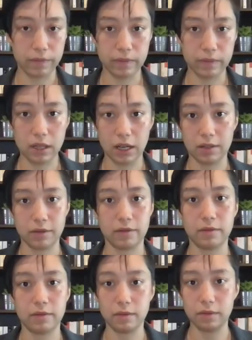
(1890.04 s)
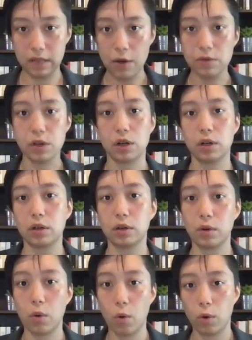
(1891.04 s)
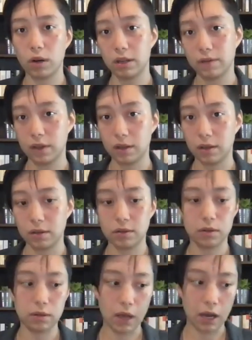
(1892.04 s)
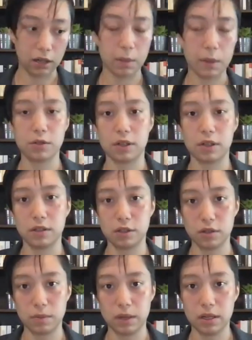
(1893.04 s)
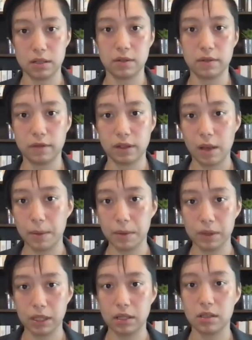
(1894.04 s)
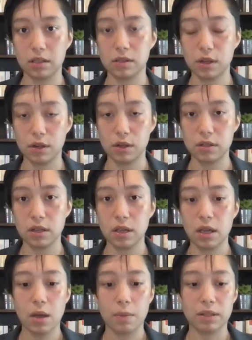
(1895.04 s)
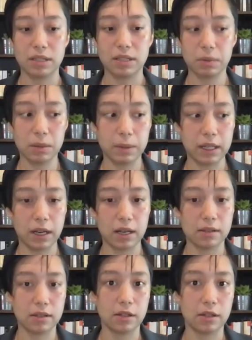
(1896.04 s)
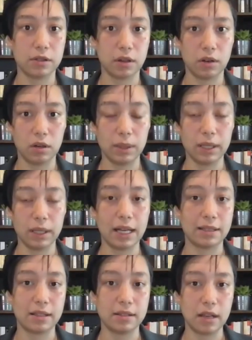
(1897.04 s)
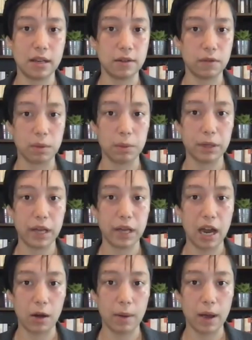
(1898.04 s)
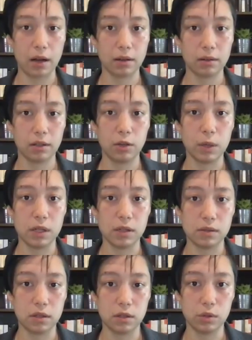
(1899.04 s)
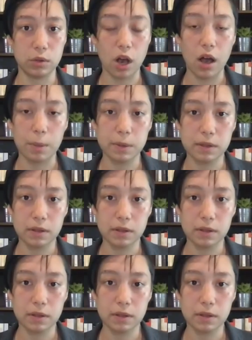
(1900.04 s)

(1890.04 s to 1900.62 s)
kind of downturn or even economic transition because of climate related concerns, but simply because there's going to be less incentive for people to hire back humans to do jobs.